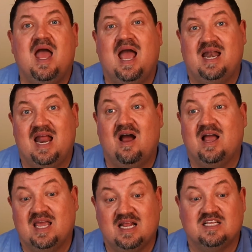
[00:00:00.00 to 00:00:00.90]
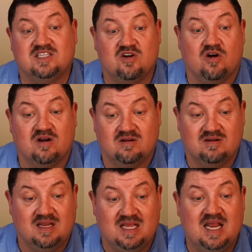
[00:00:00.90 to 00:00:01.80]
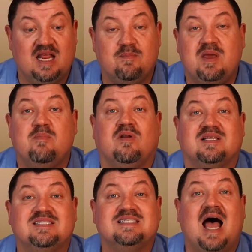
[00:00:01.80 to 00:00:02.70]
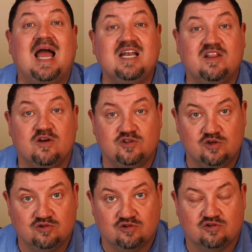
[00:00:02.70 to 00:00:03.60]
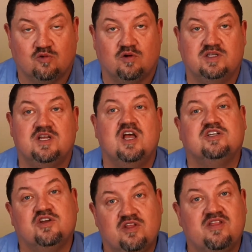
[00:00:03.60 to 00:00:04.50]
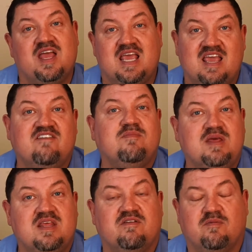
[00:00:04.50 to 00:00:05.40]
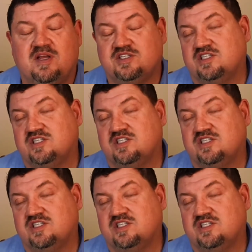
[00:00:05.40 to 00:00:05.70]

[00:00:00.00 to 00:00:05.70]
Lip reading: and now I can start getting people assigned to those user stories so that they give me the information.